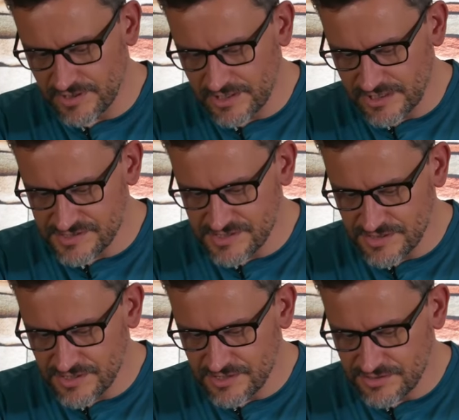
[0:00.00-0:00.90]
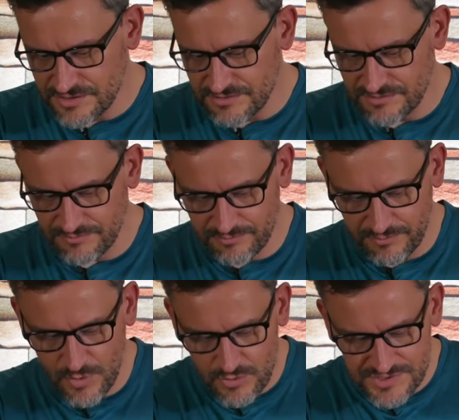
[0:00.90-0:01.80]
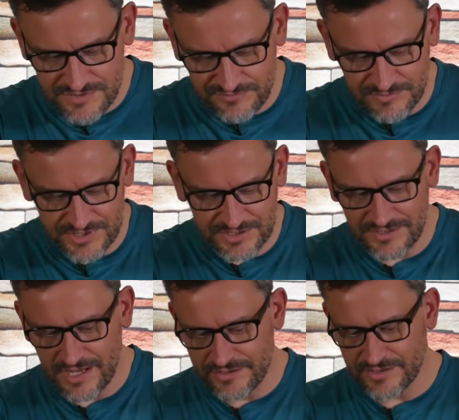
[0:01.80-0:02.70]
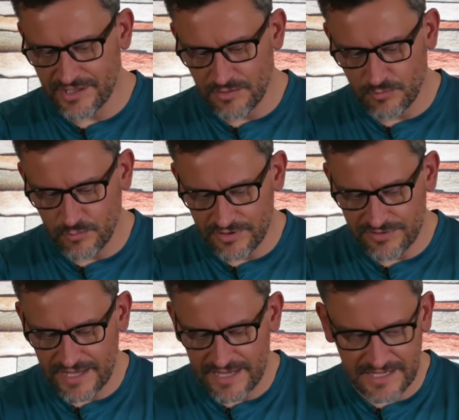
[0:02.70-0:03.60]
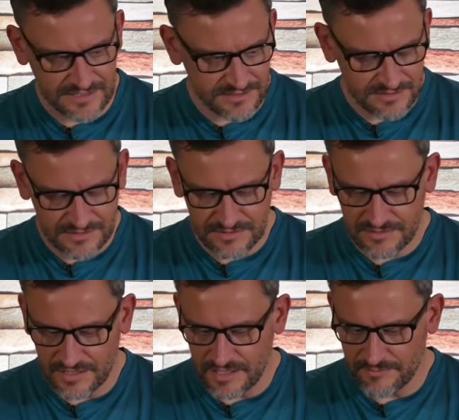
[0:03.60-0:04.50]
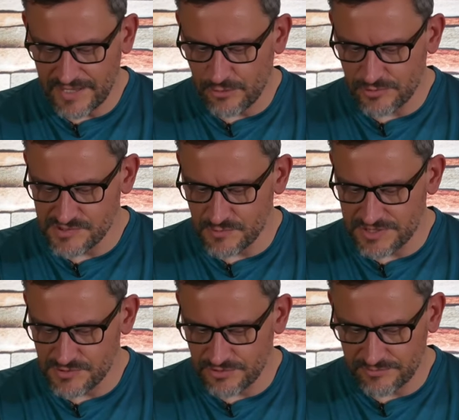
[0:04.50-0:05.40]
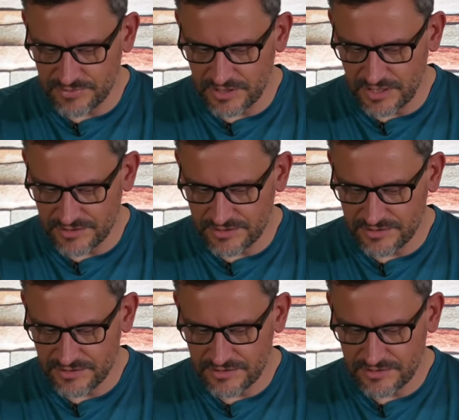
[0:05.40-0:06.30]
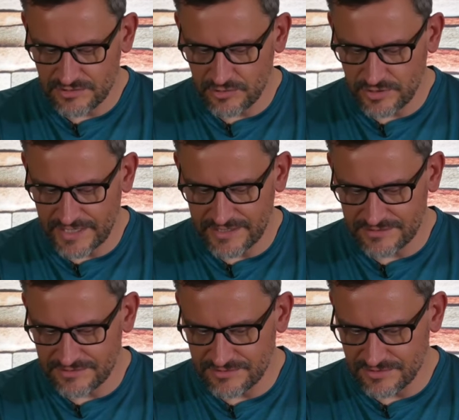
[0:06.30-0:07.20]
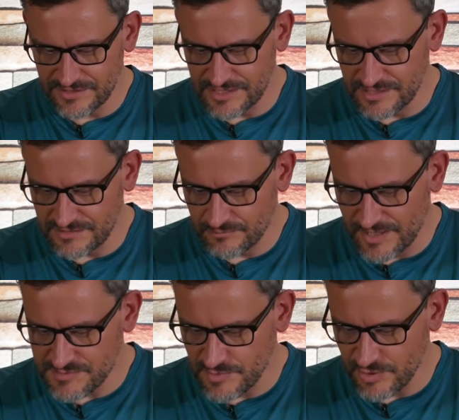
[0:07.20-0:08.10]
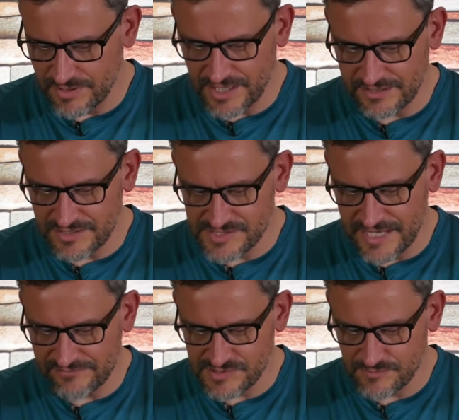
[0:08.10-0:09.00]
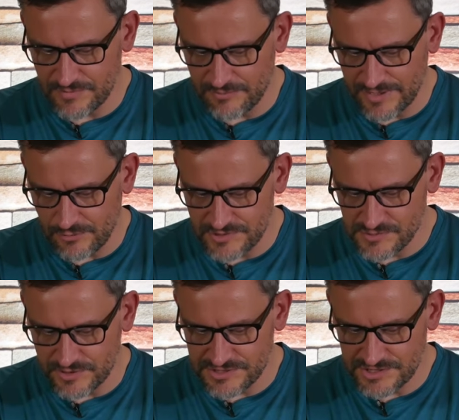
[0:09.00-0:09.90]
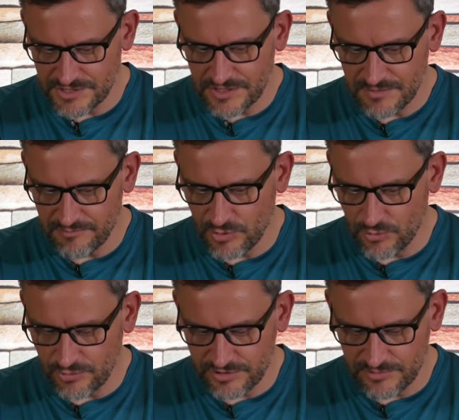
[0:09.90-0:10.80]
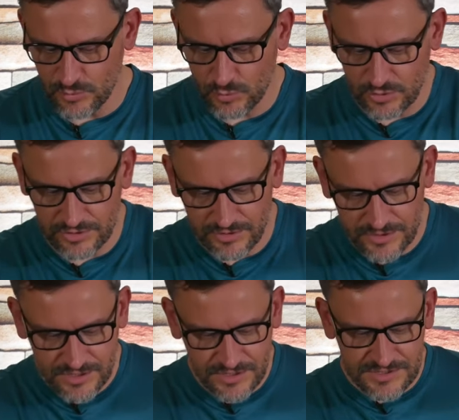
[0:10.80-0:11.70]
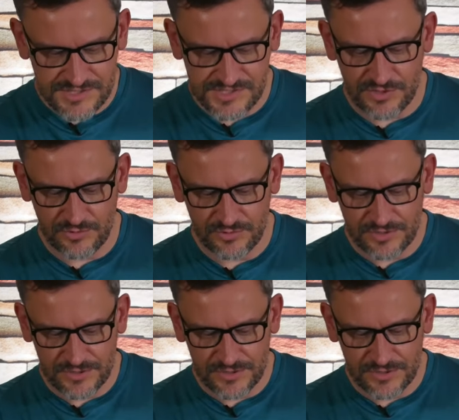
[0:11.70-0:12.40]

Pis, most of them did not come with a uh, power switch on the plug. And the Raspberry Pi doesn't have a, a power switch built onto the board. So